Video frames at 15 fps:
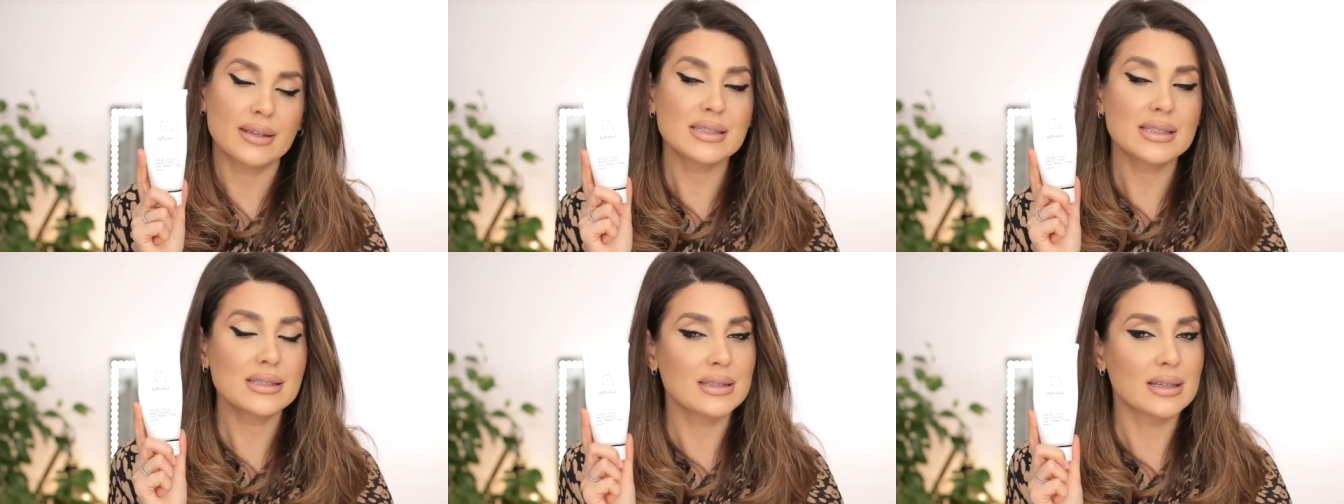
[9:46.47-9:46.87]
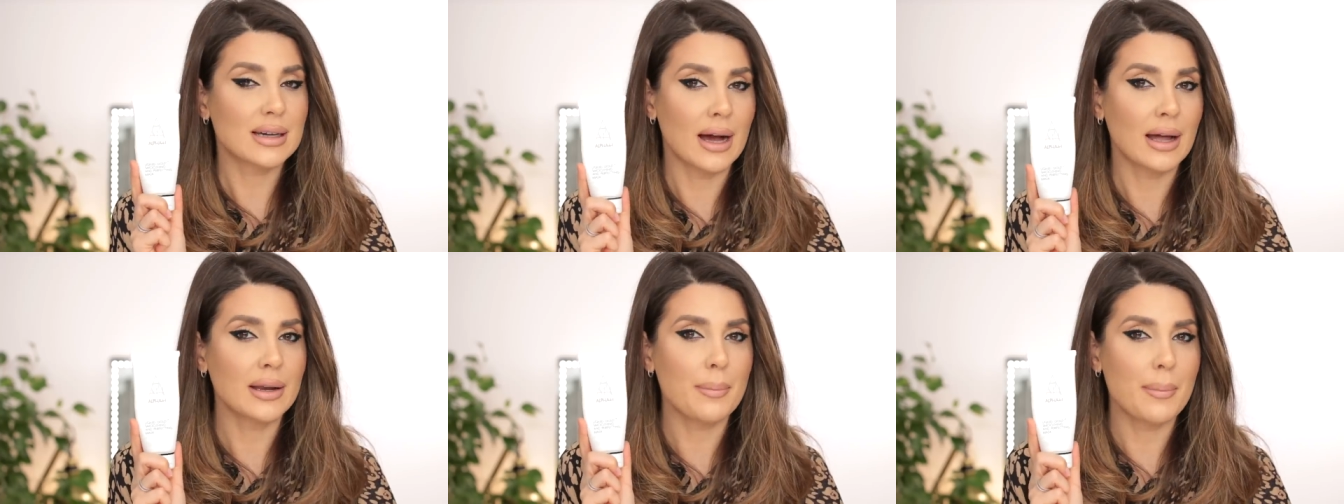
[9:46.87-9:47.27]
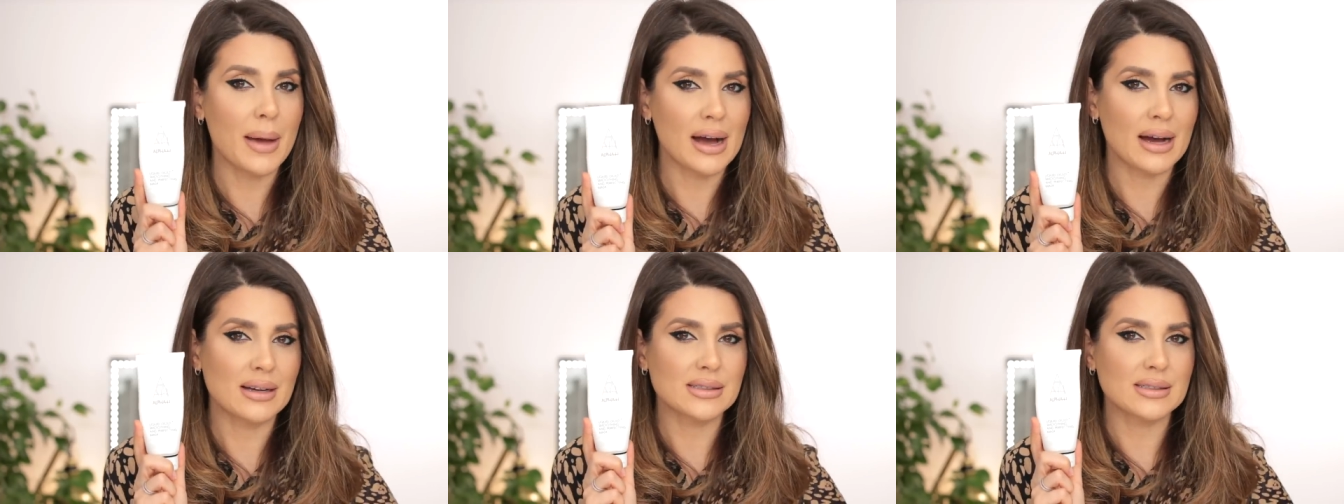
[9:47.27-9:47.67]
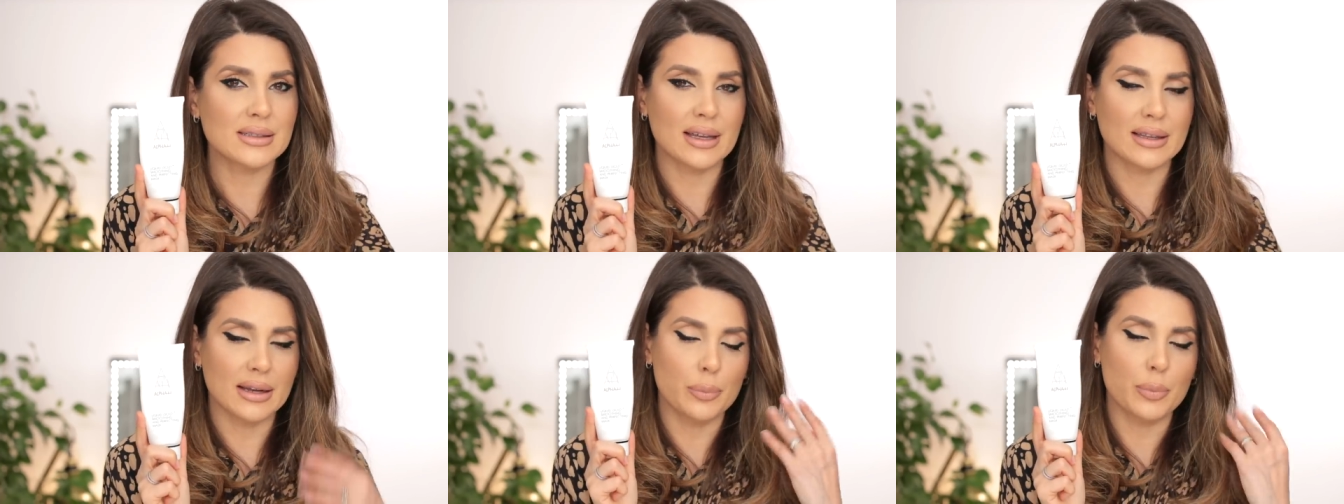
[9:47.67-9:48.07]
This is the kind of mask
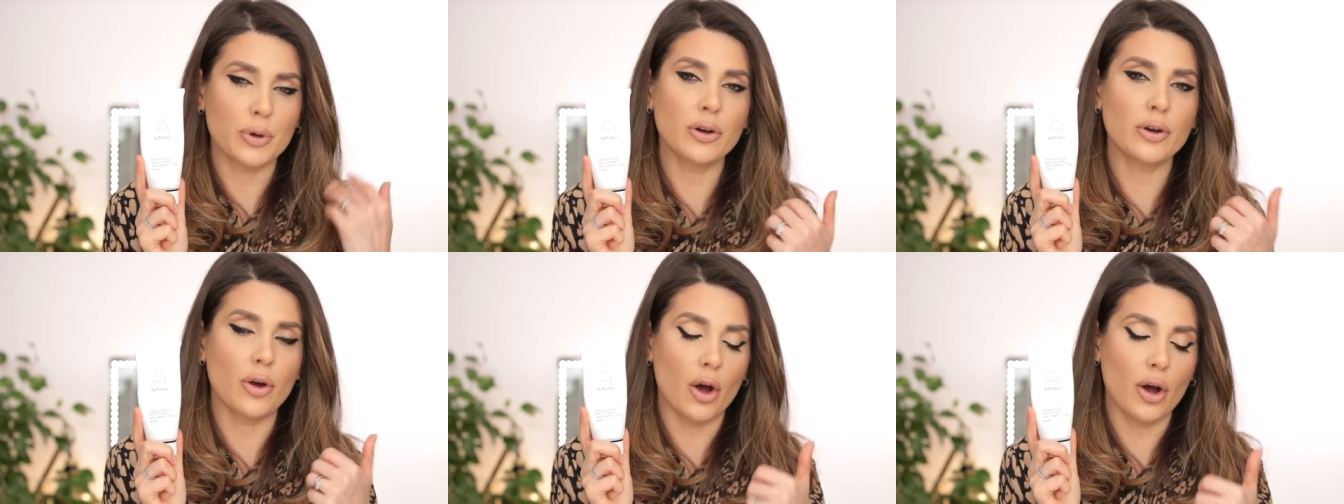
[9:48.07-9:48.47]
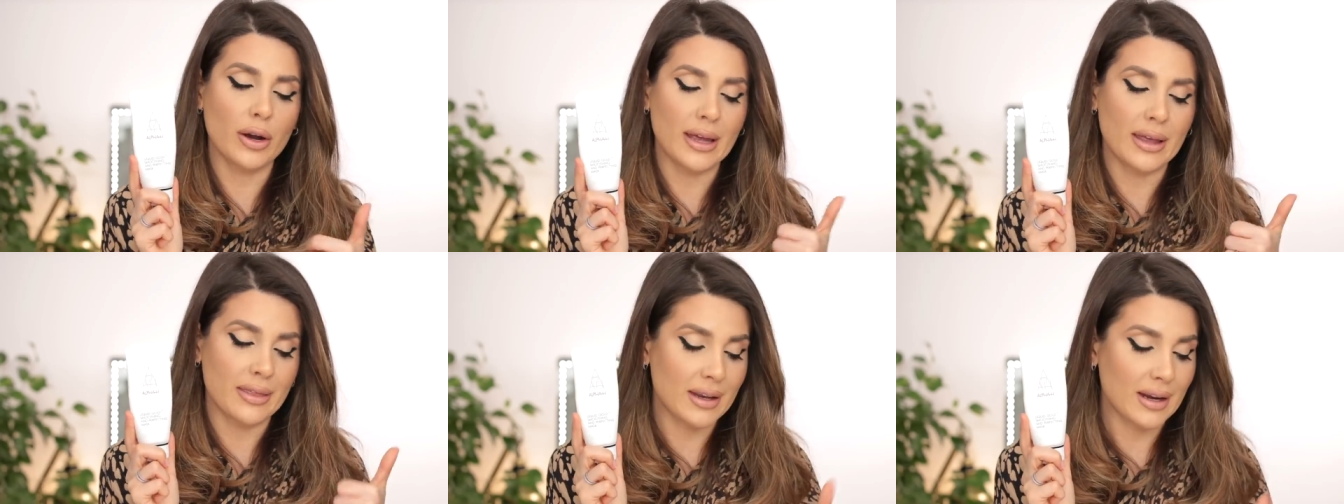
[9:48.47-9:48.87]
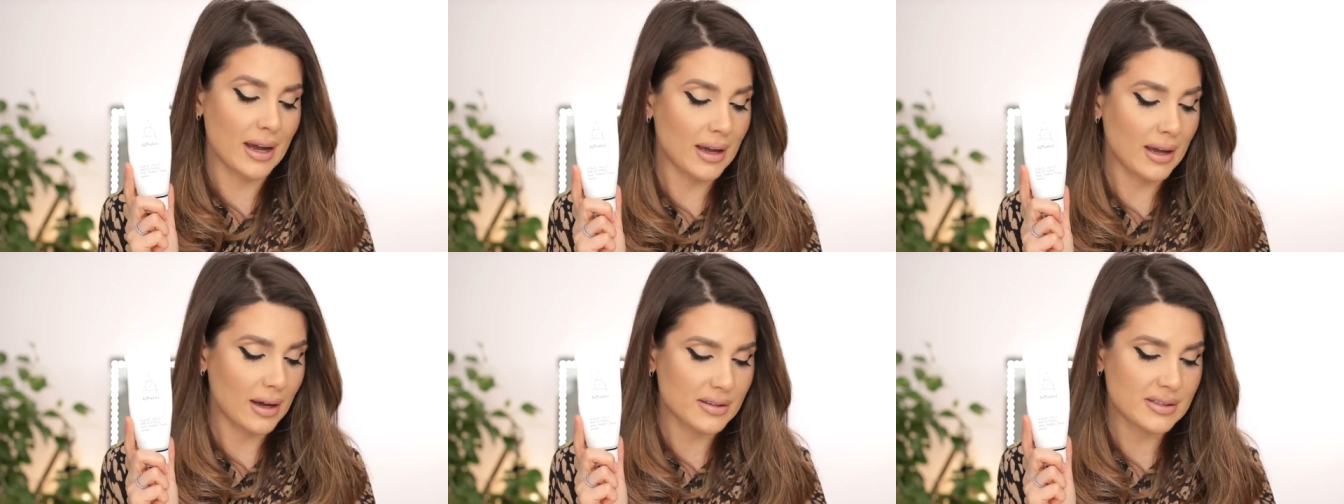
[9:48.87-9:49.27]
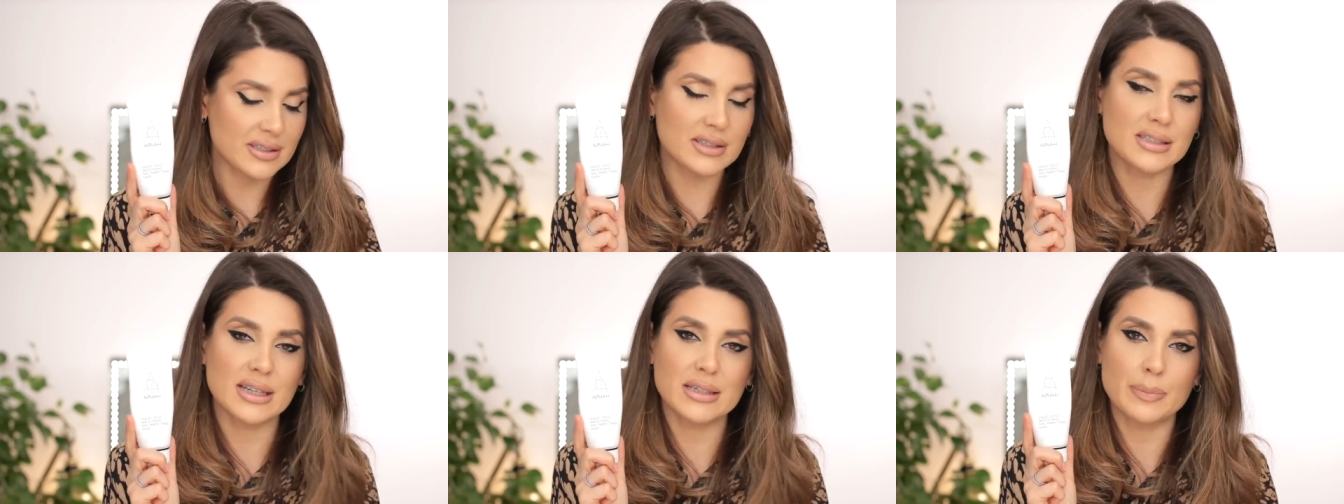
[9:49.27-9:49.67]
that I put it on and then I
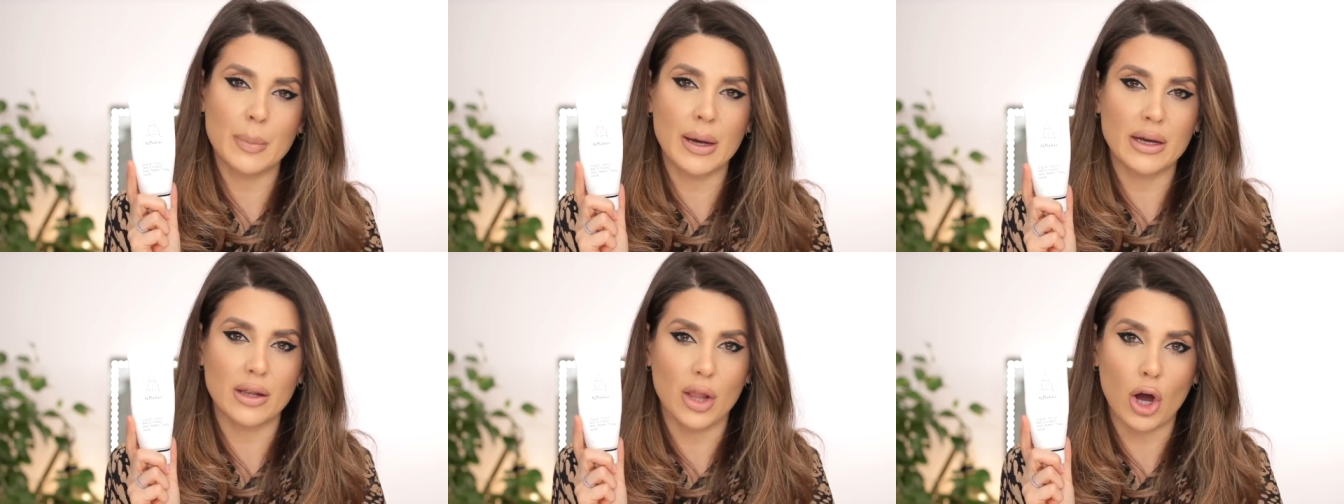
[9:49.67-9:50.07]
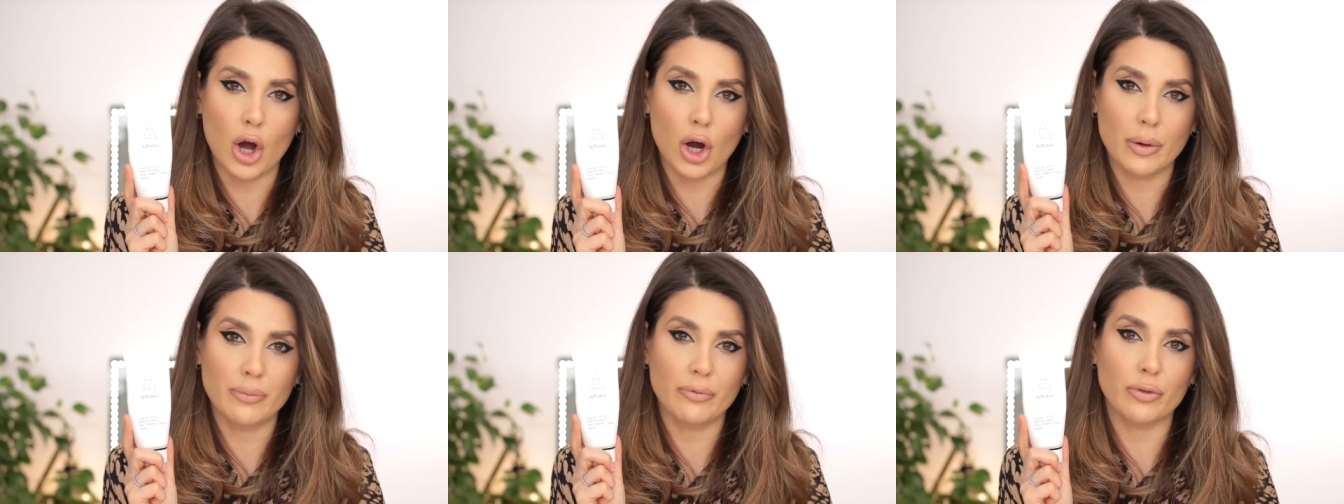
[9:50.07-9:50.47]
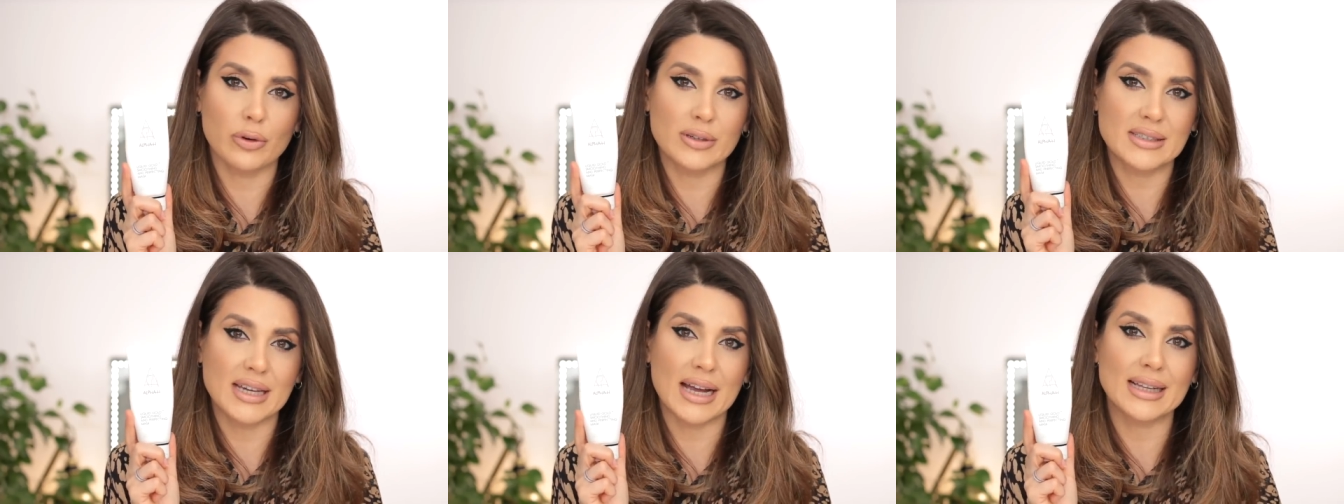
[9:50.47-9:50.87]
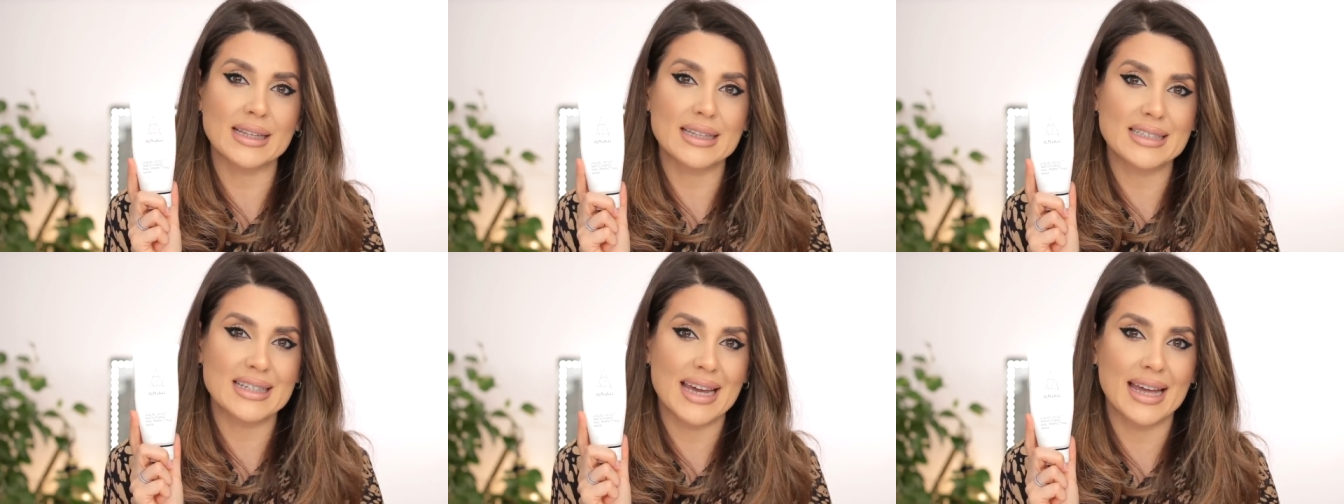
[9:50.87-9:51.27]
set my alarm for
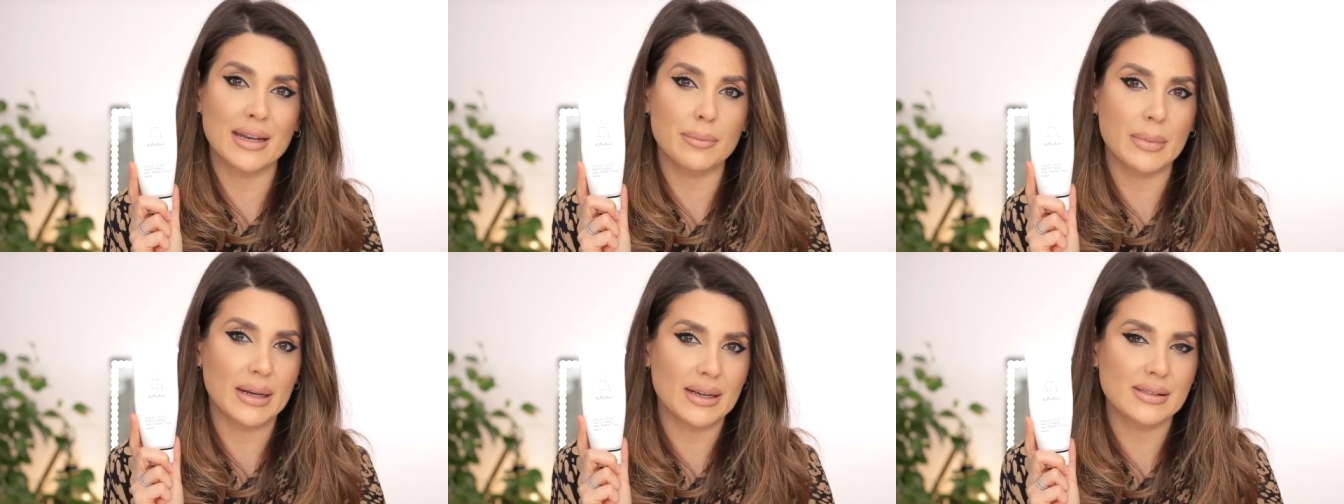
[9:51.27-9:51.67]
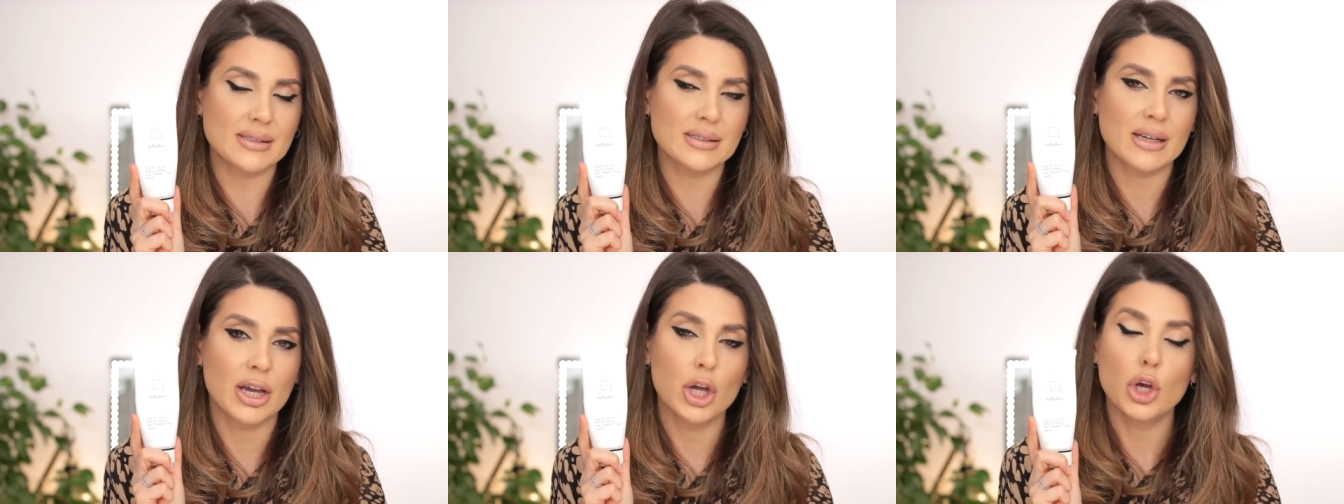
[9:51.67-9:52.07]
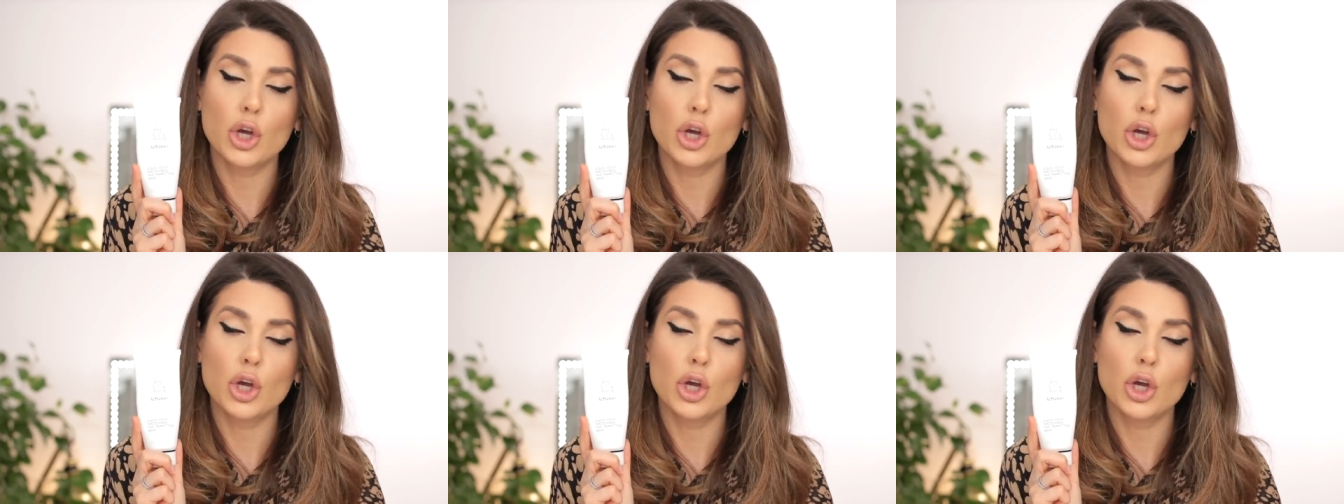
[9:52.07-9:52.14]
exactly ten minutes.